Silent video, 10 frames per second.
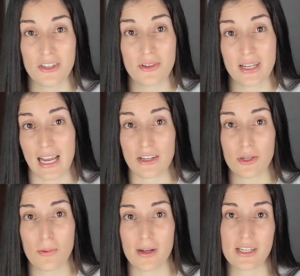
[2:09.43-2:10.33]
You can
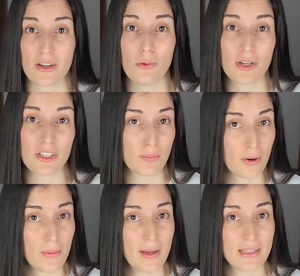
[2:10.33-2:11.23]
actually watch a cool
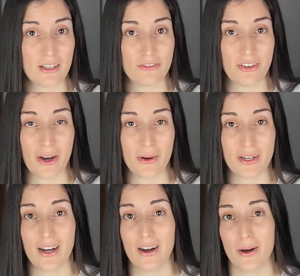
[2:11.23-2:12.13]
experiment I found
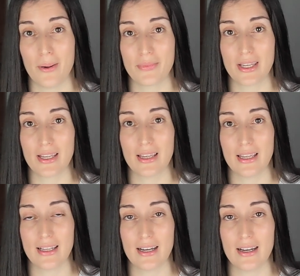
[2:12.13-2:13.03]
um,
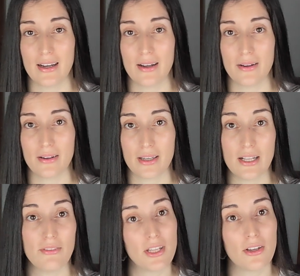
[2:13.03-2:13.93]
in, a, in
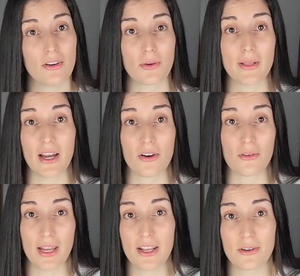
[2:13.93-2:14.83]
a video from an art
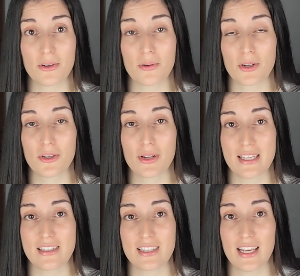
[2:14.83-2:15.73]
creator, where you
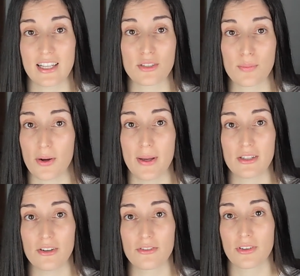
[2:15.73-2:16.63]
can see an experiment of